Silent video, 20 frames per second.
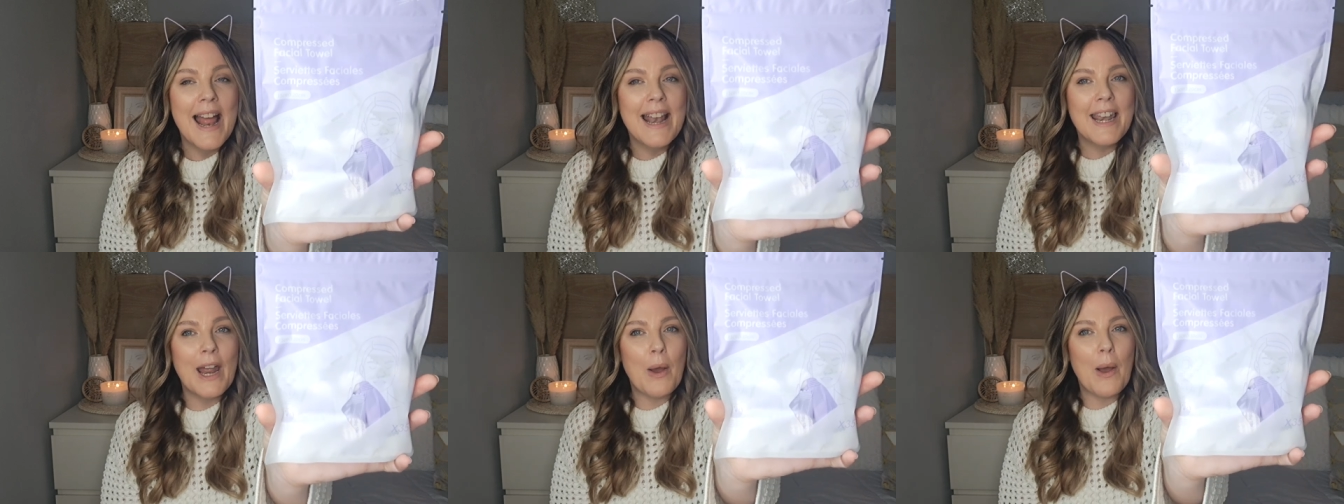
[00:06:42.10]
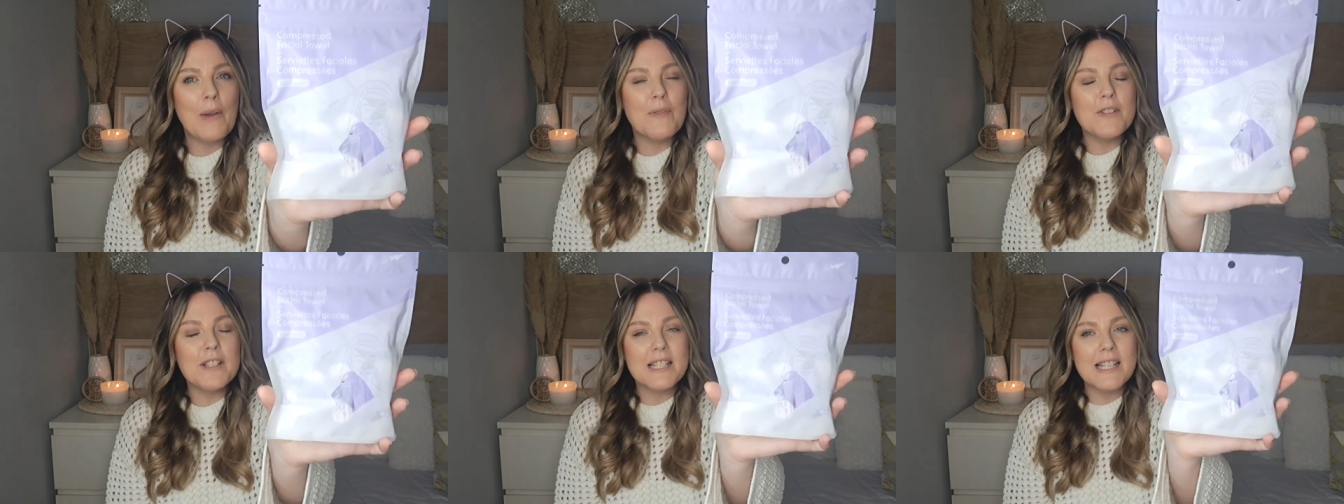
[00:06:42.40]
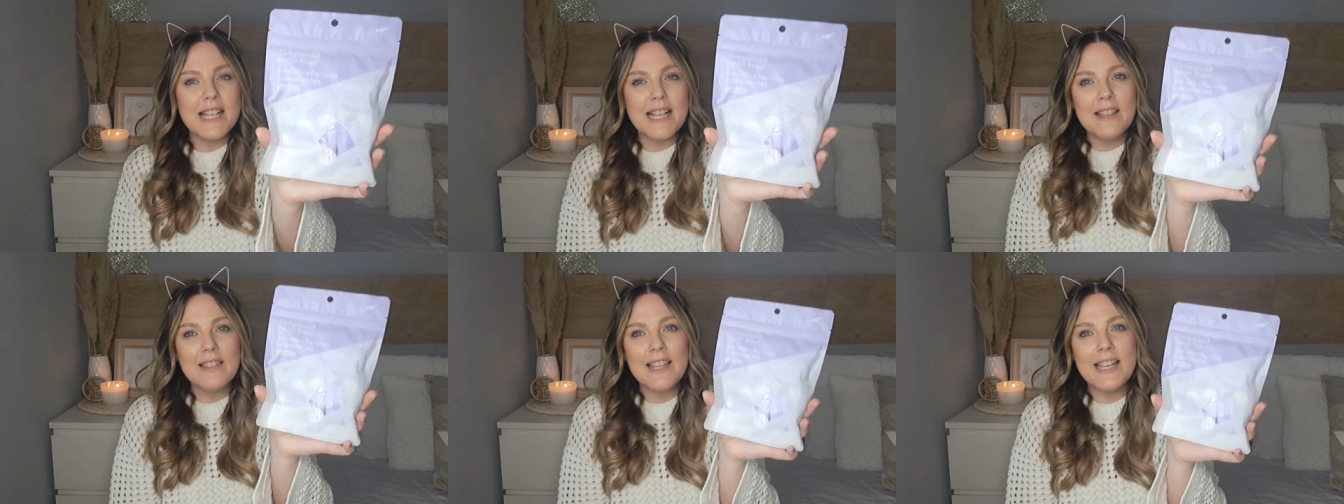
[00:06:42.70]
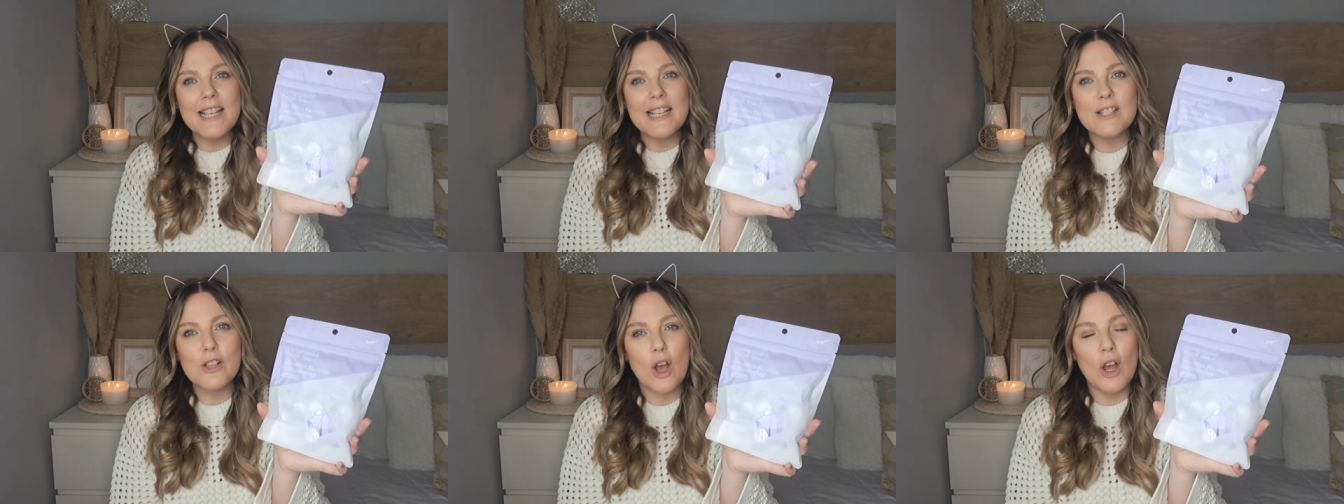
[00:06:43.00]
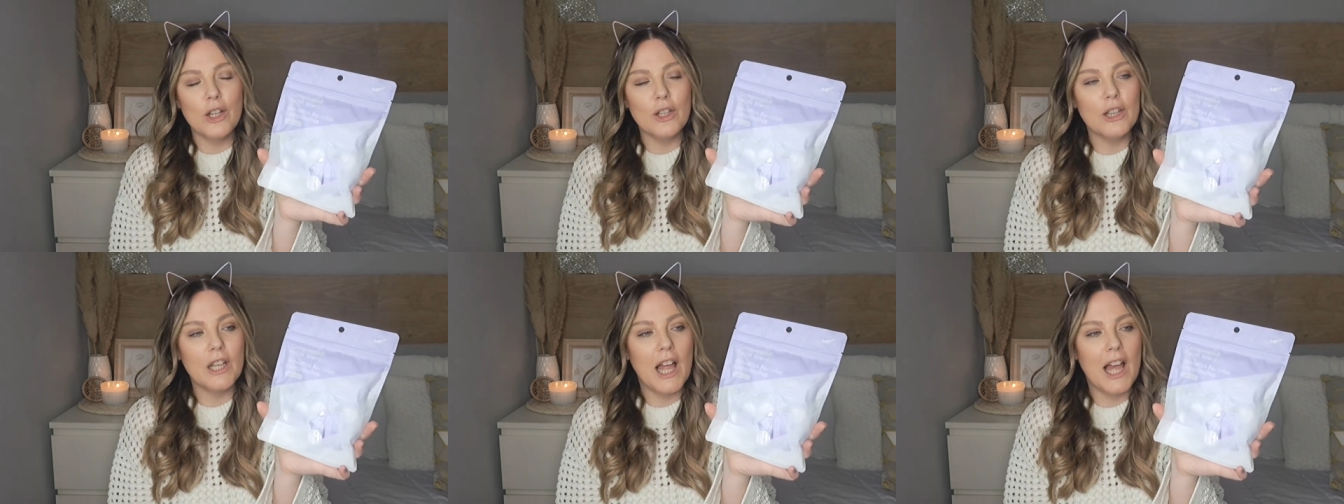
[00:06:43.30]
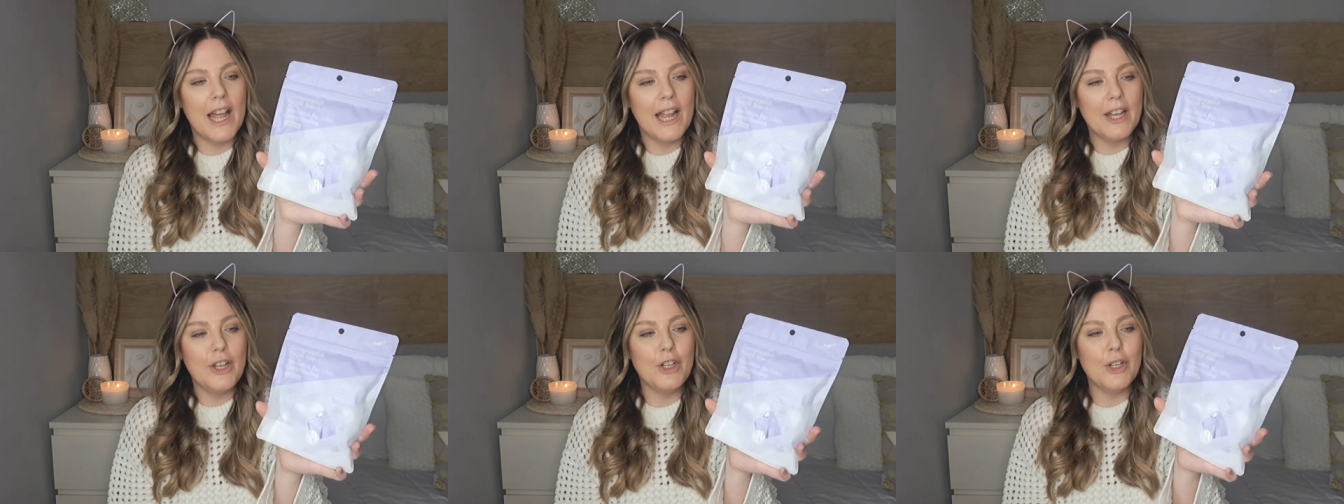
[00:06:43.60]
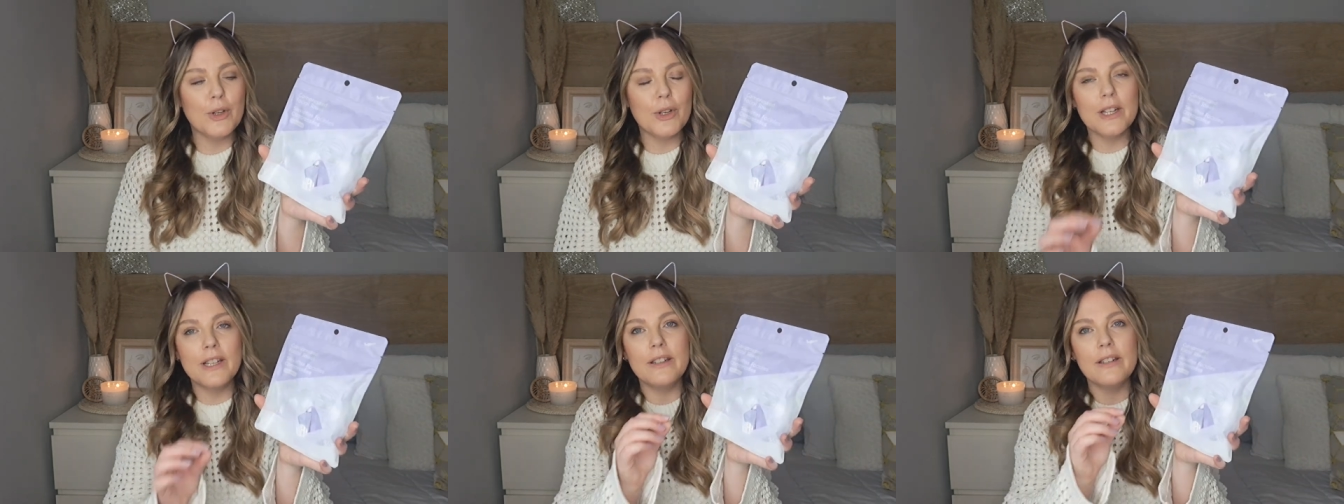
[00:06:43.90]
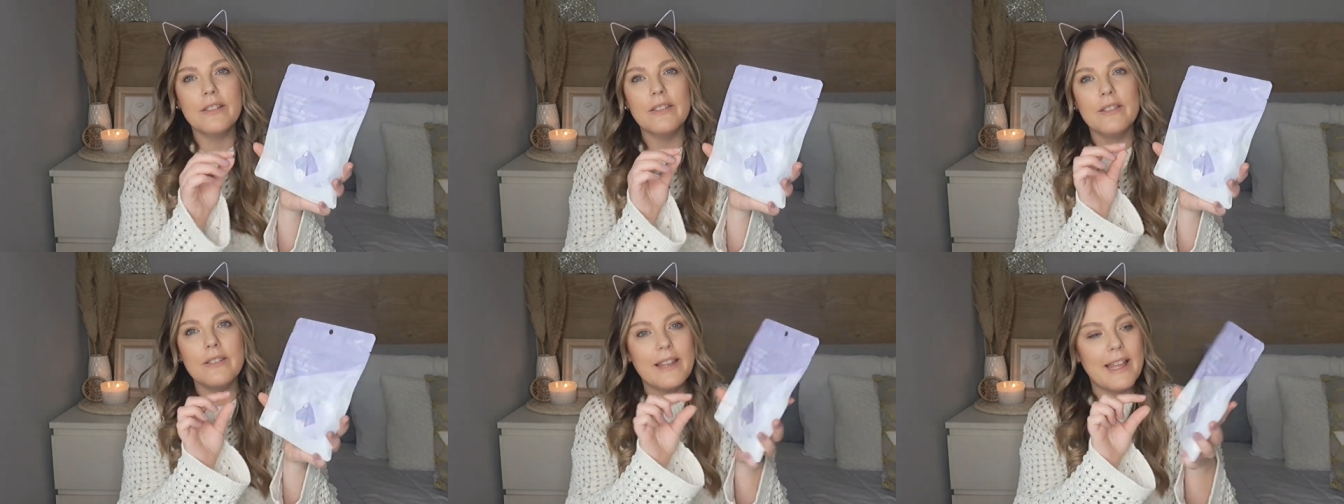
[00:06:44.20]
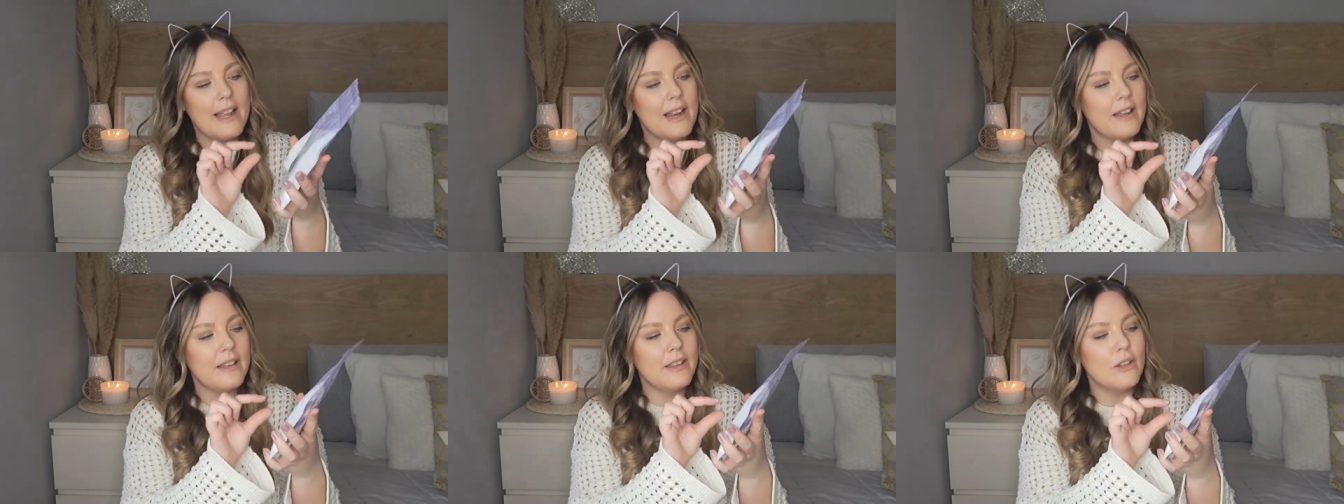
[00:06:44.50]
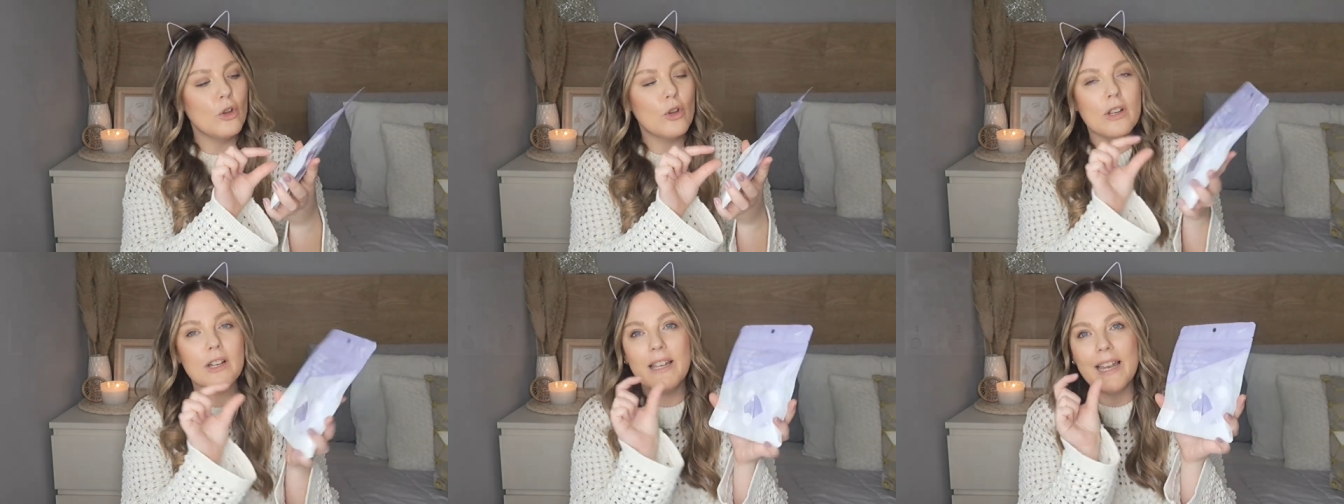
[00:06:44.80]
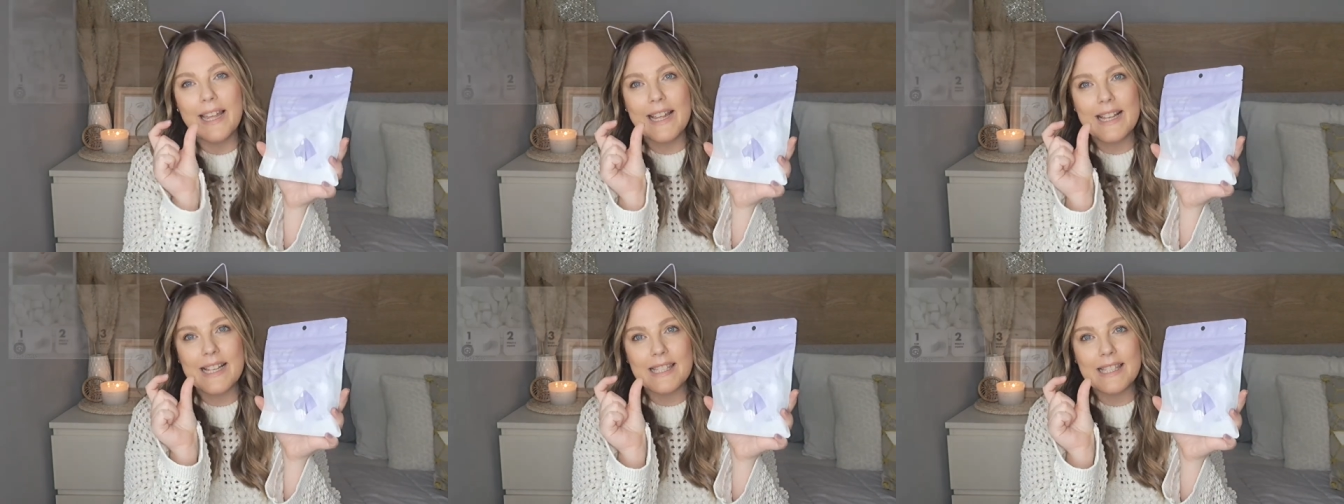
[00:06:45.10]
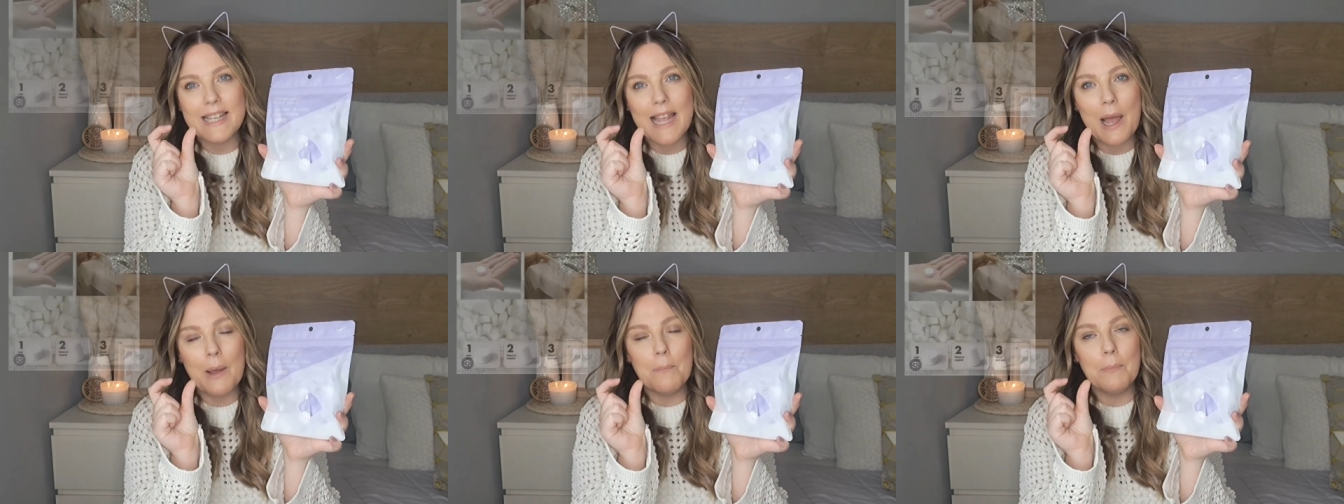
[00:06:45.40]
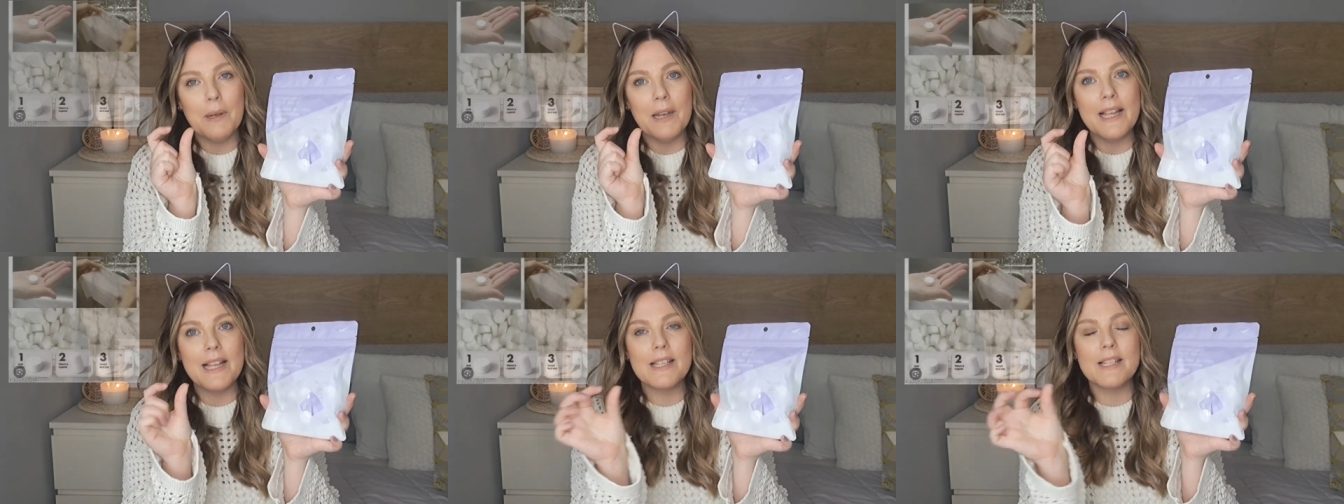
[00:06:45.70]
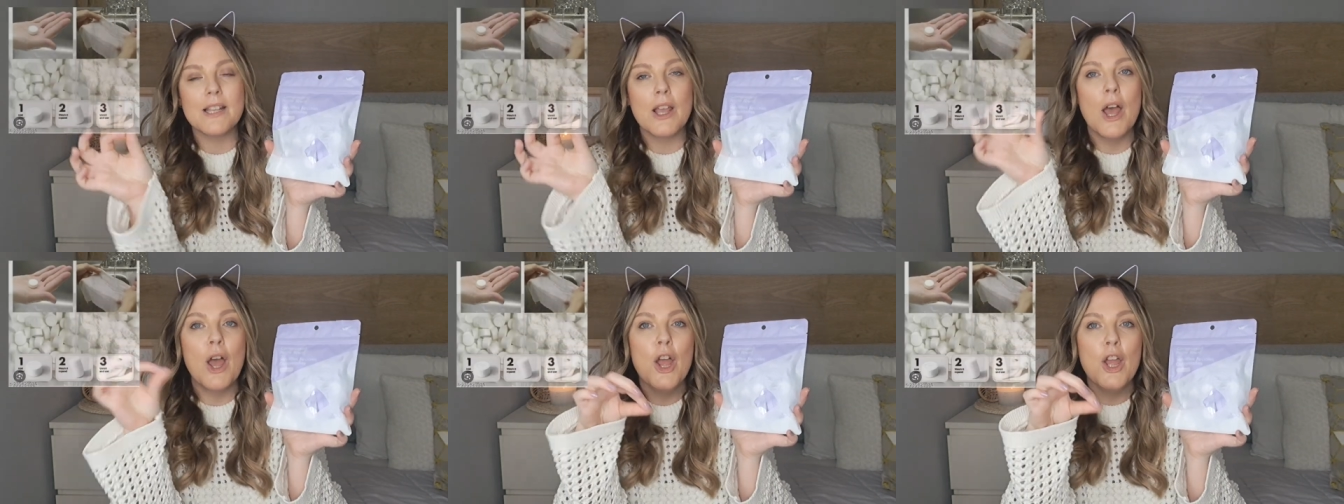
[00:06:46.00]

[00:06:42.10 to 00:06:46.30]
Now I've seen these online. You can, they look like a tablet.